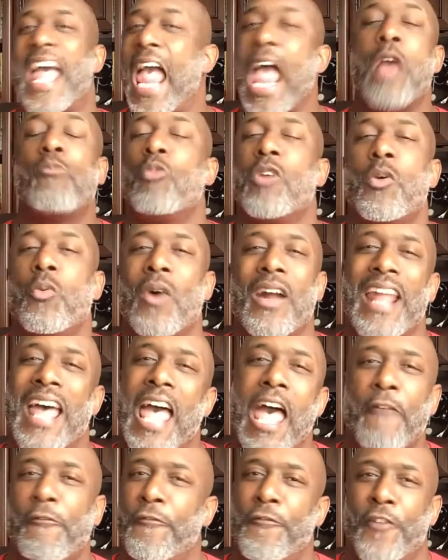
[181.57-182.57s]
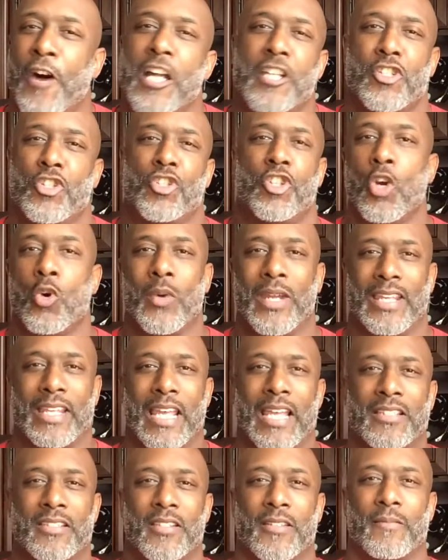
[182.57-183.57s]
and we want to have fun doing
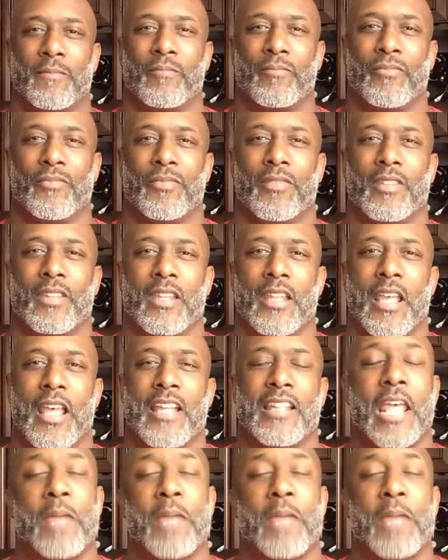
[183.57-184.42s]
it.